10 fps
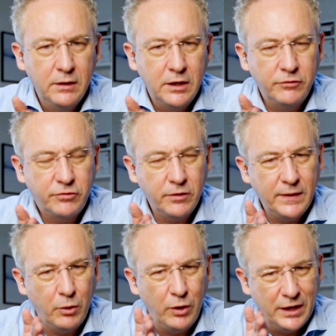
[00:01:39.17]
And so then,
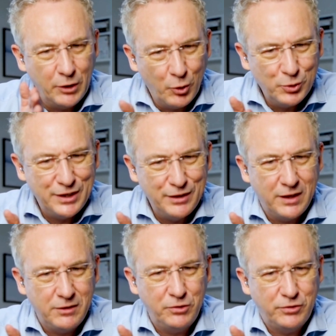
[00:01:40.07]
and only
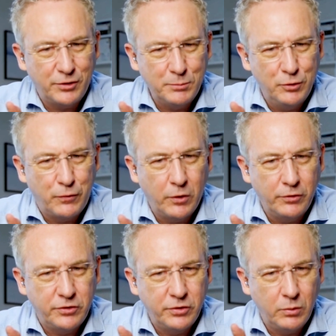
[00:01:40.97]
then do you start to move
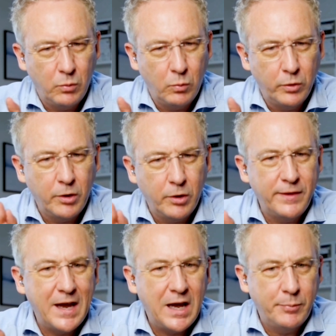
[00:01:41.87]
forward to what are the
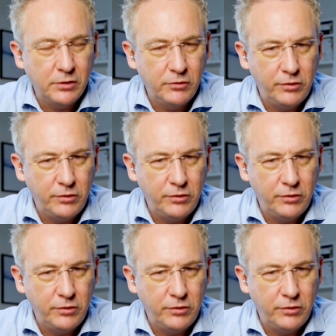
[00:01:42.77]
options,